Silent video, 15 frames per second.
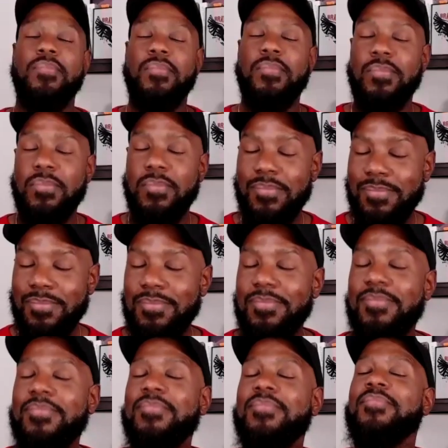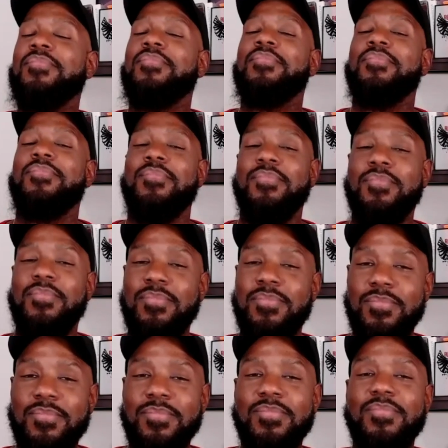Mm-hmm. So
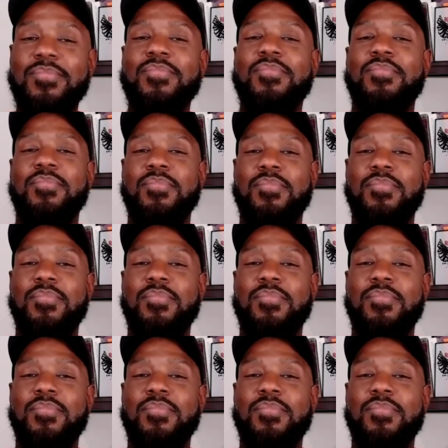until you give it to